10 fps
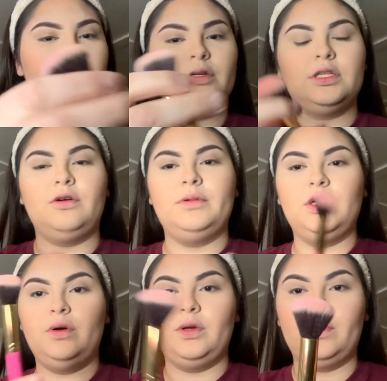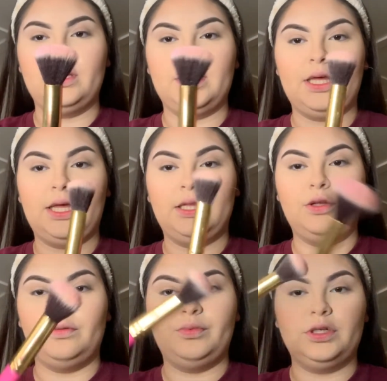just going to be going with the
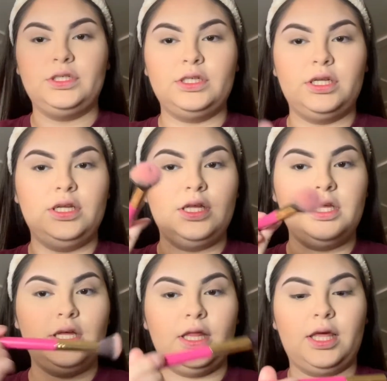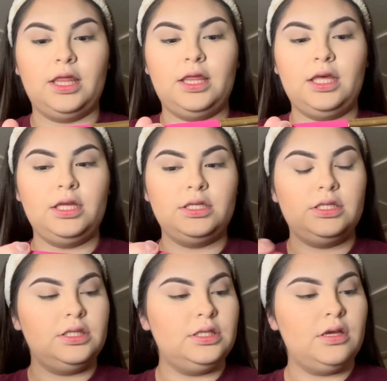little brush like
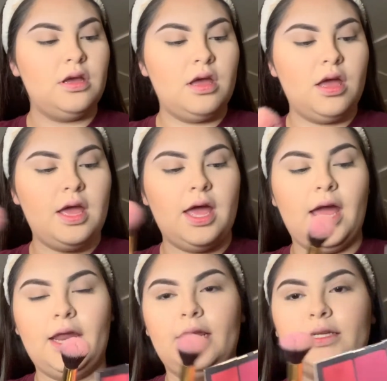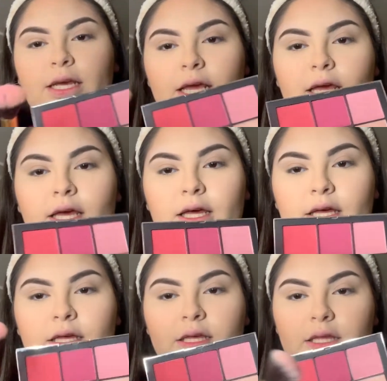this. And I take
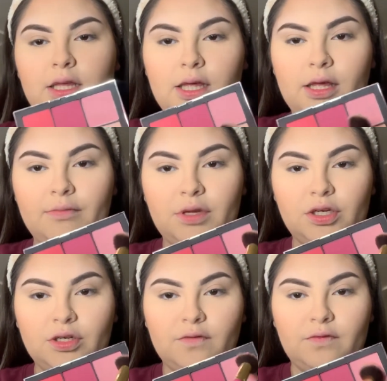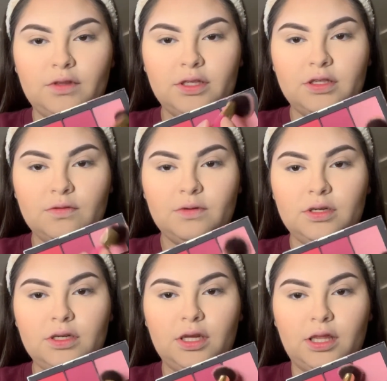a mixture of this
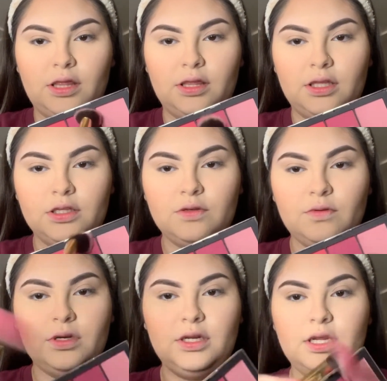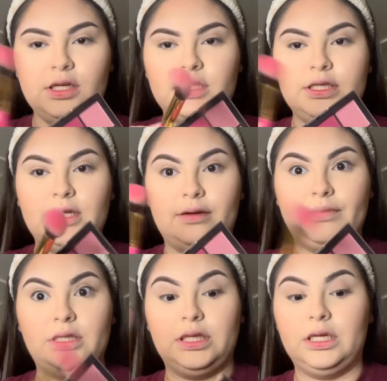one and this one,
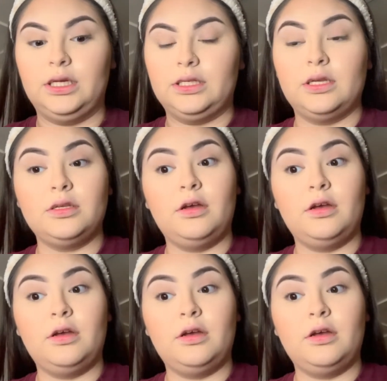tapping that excess